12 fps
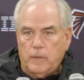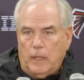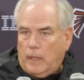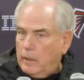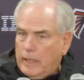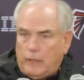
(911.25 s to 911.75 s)

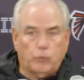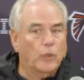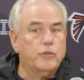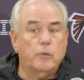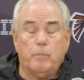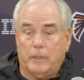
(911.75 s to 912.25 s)
And that's
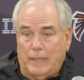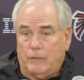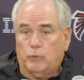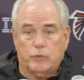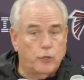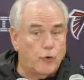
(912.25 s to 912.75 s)
what you, but
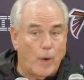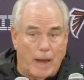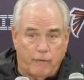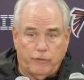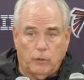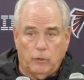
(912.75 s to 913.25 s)
that's what you
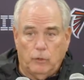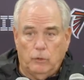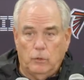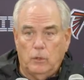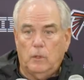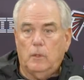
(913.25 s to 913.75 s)
draft to.